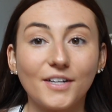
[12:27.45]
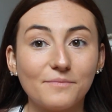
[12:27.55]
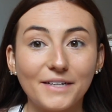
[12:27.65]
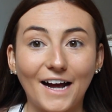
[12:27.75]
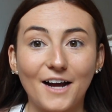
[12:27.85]

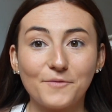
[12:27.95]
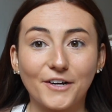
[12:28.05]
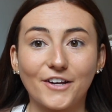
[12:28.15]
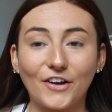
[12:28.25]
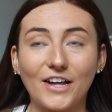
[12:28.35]
But yeah, I'm
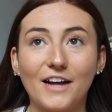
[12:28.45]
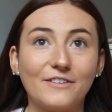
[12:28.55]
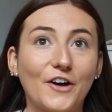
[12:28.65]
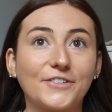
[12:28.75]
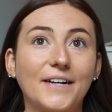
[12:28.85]
working on it. I
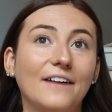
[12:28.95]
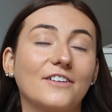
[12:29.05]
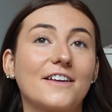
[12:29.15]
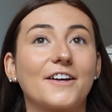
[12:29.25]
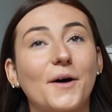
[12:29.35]
also have
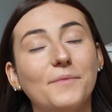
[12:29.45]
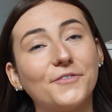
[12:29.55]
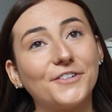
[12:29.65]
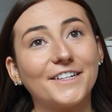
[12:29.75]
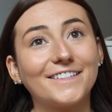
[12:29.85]
like a couple
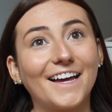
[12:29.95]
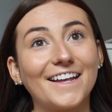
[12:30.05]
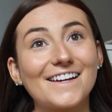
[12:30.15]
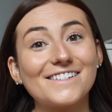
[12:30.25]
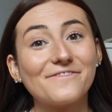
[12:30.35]
really
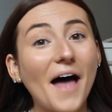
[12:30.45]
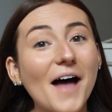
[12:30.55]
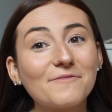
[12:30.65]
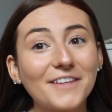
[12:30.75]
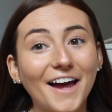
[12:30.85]
exciting
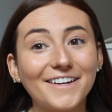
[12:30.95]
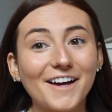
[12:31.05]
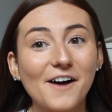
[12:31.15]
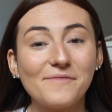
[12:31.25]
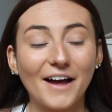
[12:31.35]
collabs lined
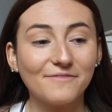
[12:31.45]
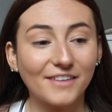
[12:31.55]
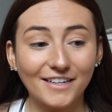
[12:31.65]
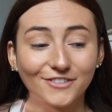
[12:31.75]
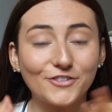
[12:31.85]
up. I'm
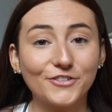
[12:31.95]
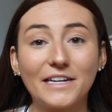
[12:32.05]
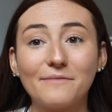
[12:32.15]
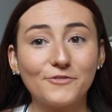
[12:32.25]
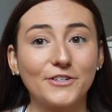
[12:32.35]
like
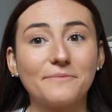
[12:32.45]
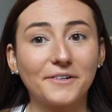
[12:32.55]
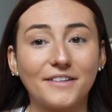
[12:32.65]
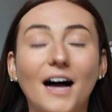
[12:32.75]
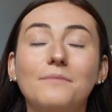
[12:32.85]
dream
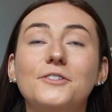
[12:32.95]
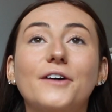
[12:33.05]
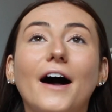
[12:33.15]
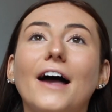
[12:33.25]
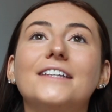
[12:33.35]
collabs, you
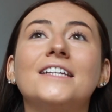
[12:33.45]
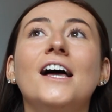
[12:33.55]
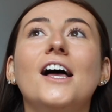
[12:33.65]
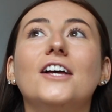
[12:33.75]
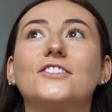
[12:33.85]
guys.
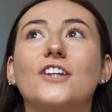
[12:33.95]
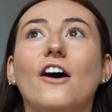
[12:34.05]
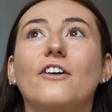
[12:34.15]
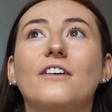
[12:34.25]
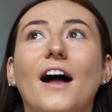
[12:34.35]

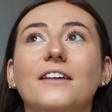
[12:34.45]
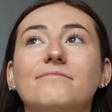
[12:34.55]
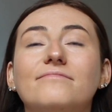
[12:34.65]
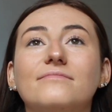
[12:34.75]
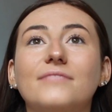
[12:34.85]
So
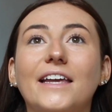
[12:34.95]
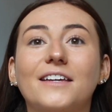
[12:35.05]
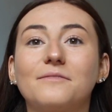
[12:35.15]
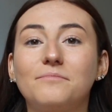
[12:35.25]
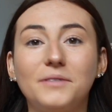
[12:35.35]
I'm
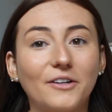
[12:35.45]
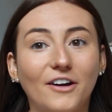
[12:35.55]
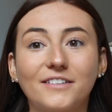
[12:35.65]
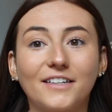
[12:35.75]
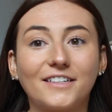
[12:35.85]
like
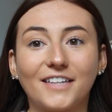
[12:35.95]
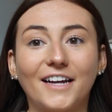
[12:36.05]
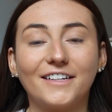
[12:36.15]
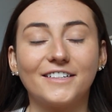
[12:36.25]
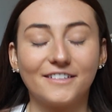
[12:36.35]
beyond
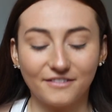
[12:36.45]
excited.